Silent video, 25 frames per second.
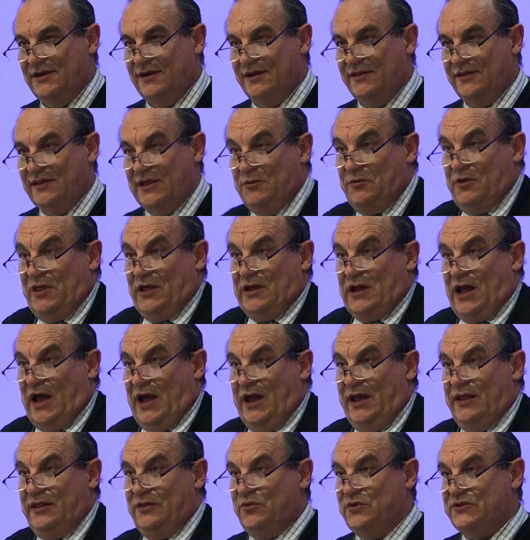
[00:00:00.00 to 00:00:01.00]
They were the
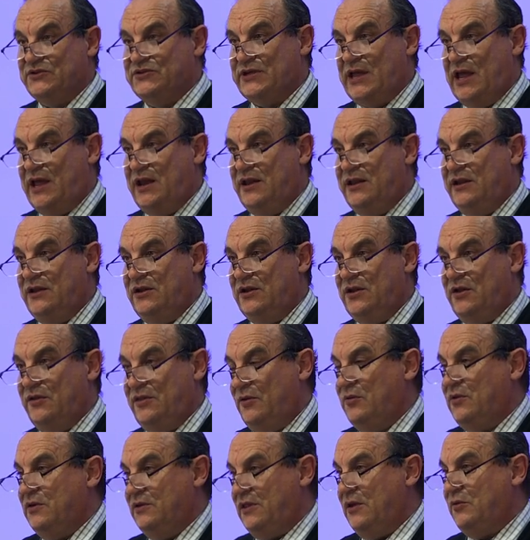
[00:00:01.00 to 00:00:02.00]
kind who said, you know, they
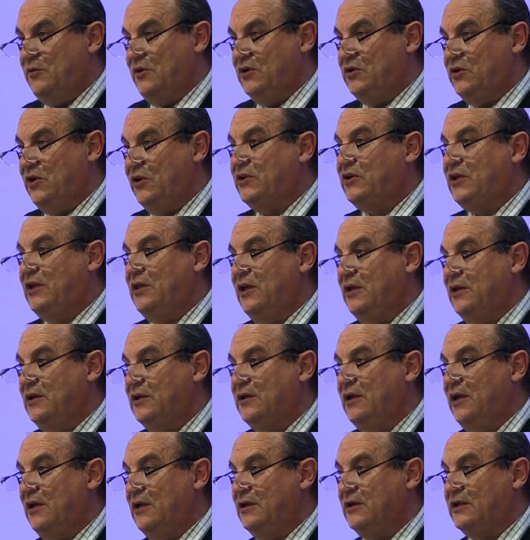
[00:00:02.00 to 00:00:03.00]
were, they were good
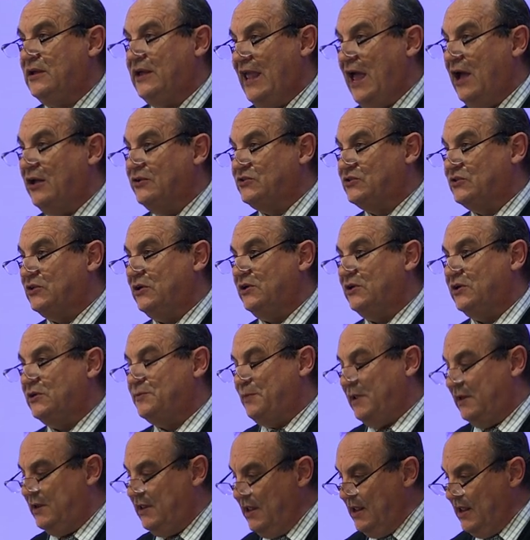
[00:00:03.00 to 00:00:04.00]
uh, uh, counselors,
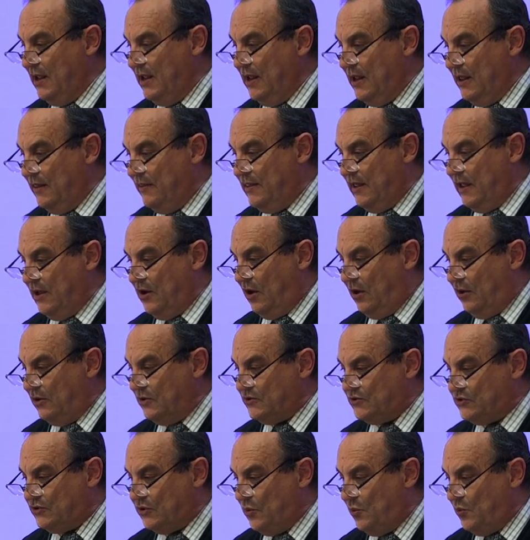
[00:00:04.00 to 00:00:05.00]
but they
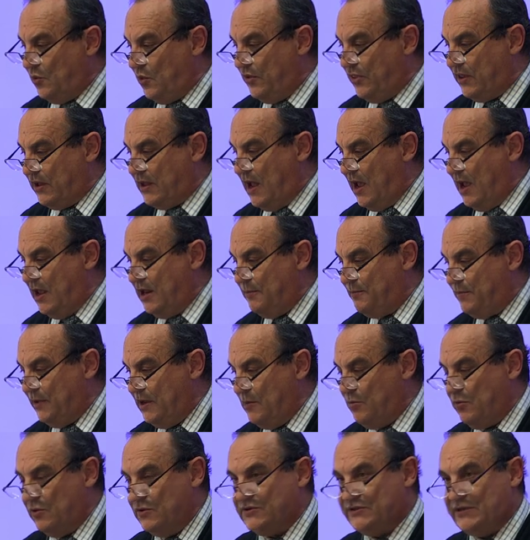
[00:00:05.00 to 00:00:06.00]
also were the kind of
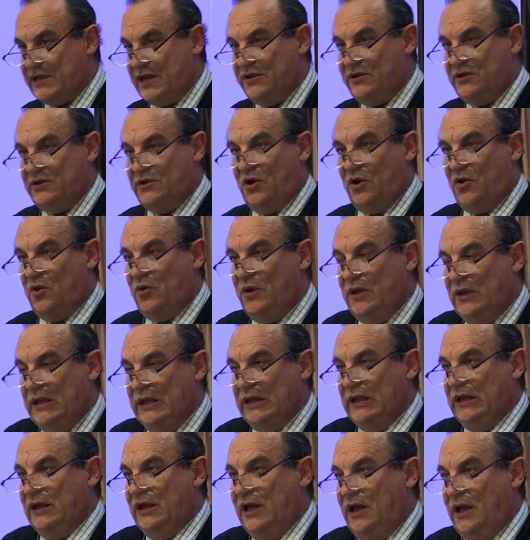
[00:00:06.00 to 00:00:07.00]
people who said, you know,
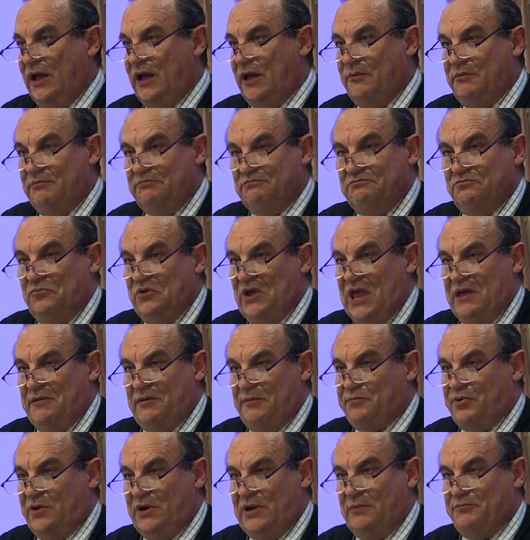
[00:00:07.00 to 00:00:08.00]
uh, we have a
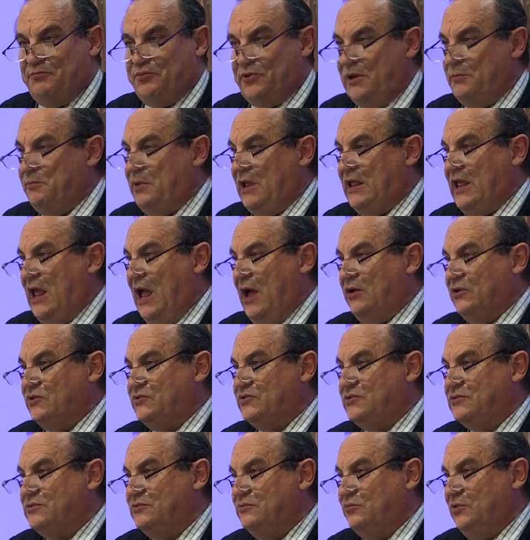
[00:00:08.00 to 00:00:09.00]
pretty, pretty big
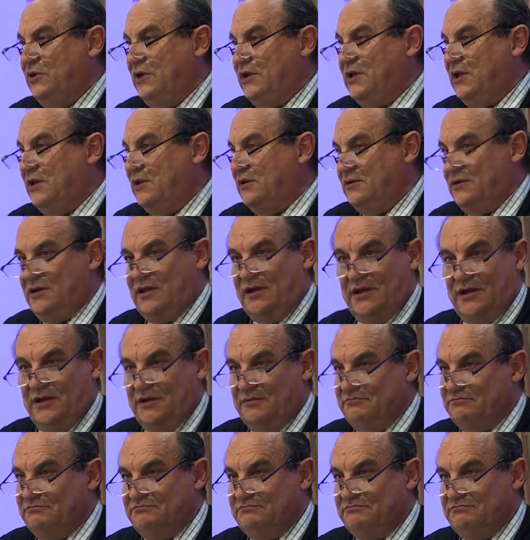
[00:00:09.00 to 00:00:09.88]
house. We can uh,